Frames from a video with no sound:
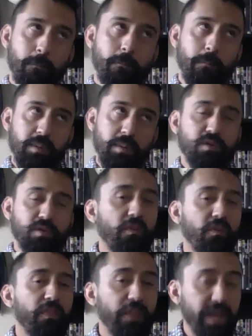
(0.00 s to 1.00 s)
biblical
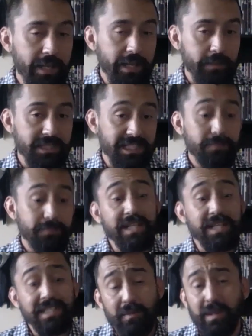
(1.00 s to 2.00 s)
themes,
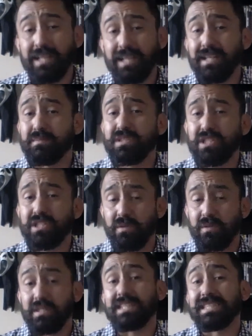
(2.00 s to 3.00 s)
especially when it comes to
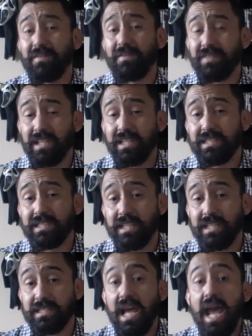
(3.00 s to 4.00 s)
the seven deadly
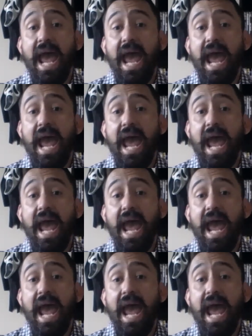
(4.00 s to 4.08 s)
sins.